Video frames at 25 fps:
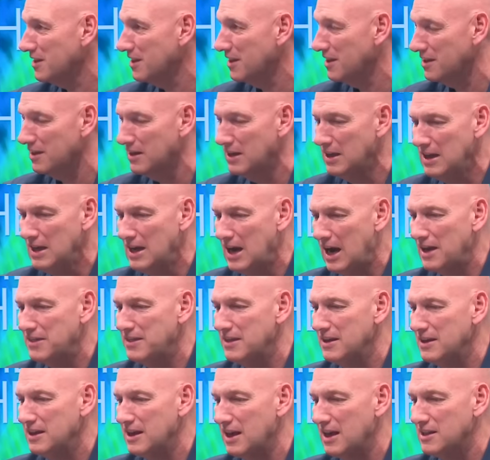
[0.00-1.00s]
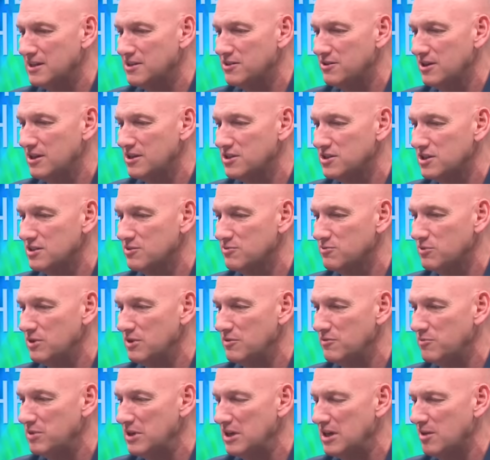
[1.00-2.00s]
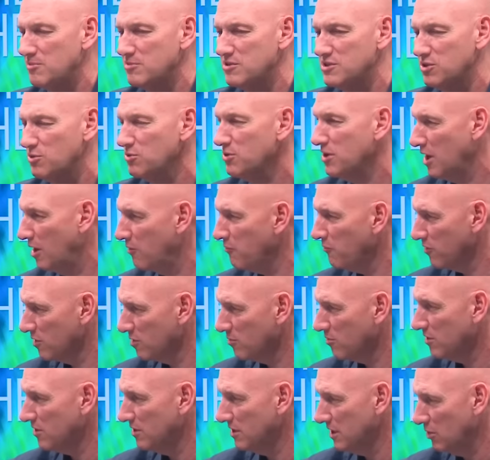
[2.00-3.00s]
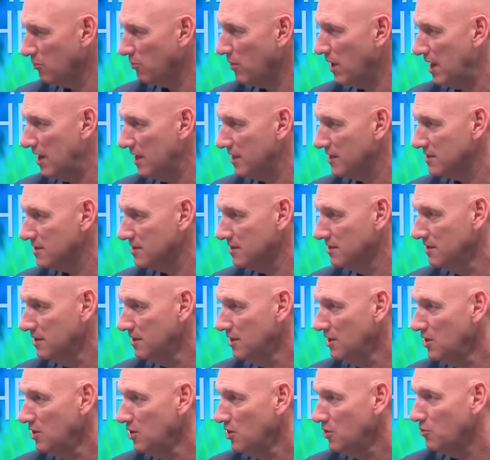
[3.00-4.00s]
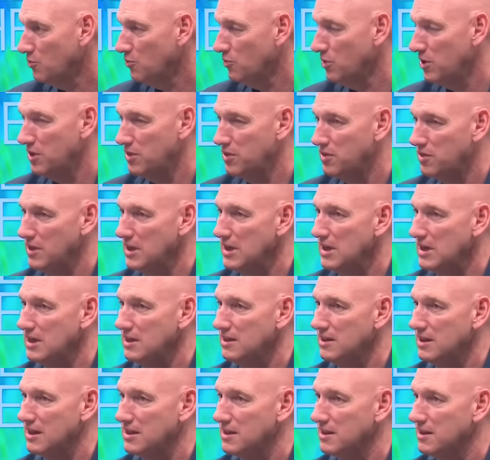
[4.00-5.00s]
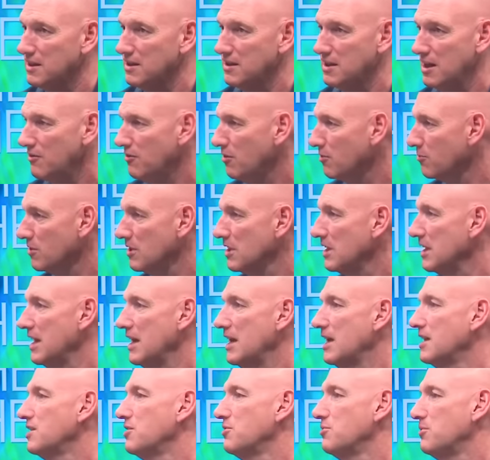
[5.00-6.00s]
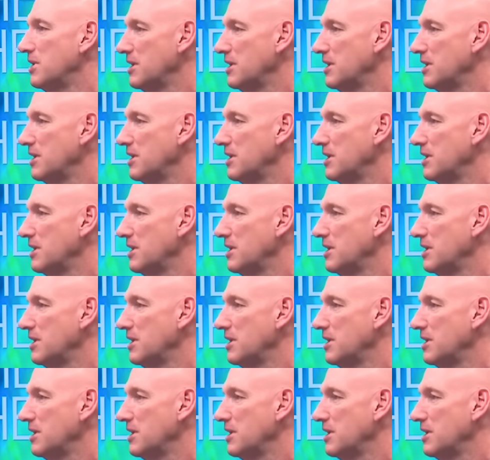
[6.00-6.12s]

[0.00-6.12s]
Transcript: And I think as Christians, we've become so comfortable in the West with thinking that the devil really can't do